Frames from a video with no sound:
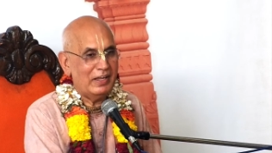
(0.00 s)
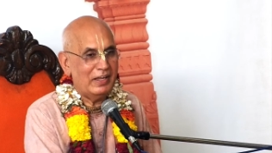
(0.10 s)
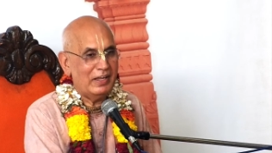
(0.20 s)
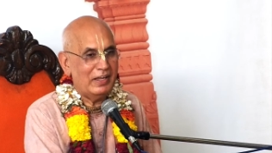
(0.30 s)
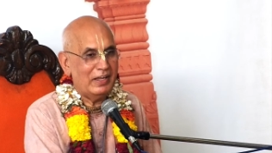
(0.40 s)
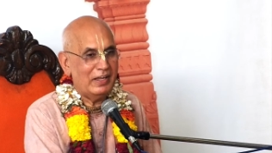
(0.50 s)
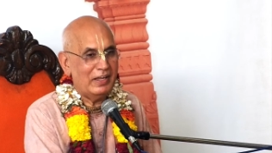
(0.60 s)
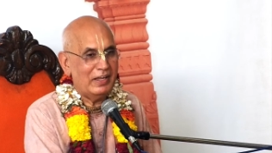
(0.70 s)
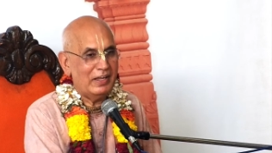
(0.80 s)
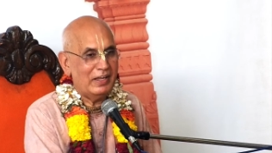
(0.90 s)
that
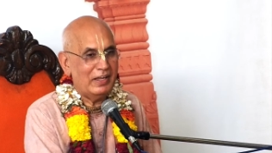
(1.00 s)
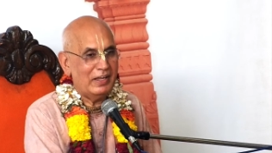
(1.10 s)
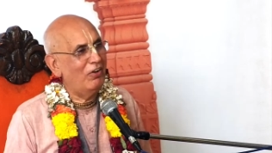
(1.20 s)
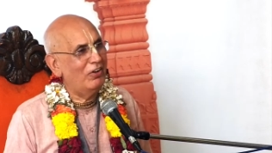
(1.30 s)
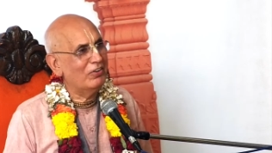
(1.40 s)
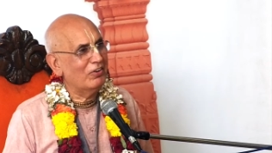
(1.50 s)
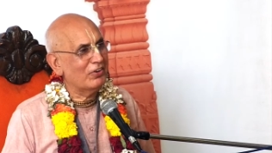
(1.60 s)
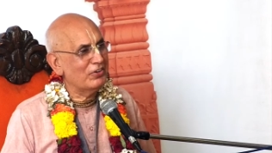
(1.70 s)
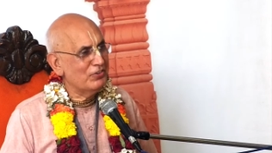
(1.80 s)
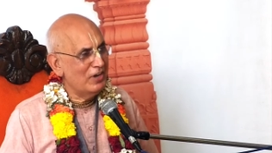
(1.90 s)

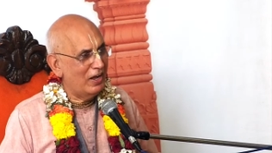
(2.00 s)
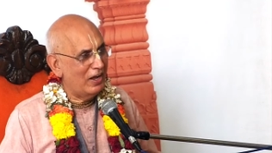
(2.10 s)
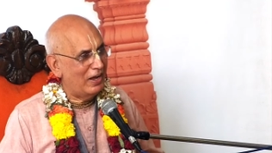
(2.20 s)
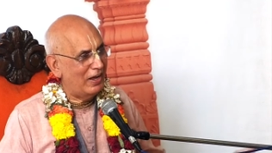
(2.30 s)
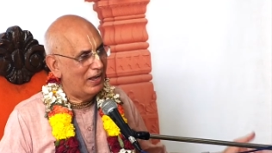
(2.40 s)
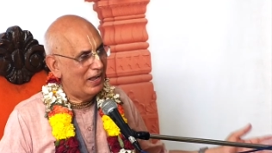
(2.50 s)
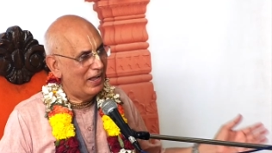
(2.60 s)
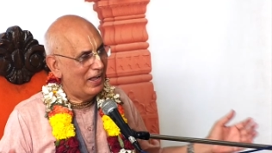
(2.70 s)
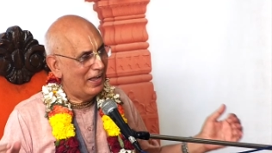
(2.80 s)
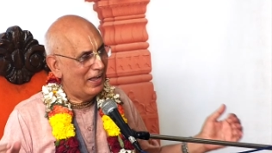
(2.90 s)
although Krishna
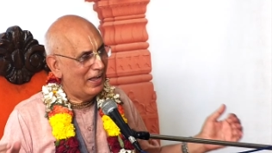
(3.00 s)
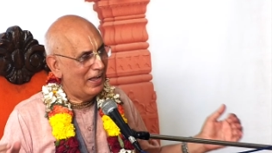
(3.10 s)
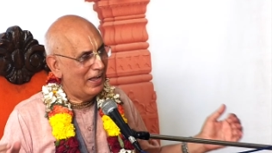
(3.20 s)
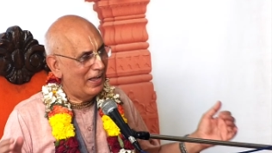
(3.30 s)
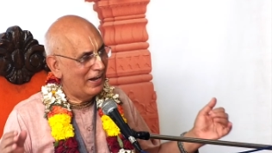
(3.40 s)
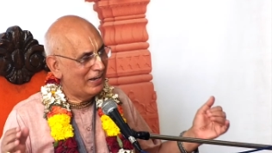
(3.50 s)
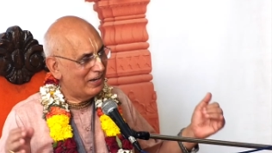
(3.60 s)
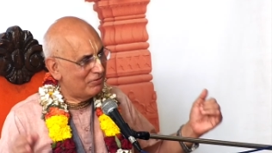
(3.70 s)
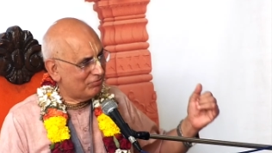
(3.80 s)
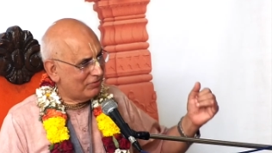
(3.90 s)
had
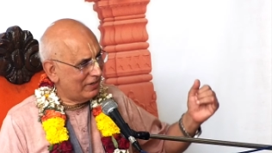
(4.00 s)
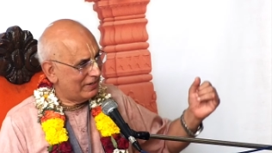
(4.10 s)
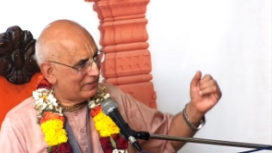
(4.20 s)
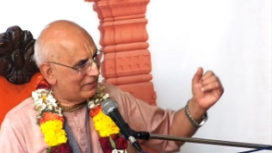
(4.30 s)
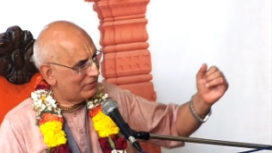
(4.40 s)
lifted this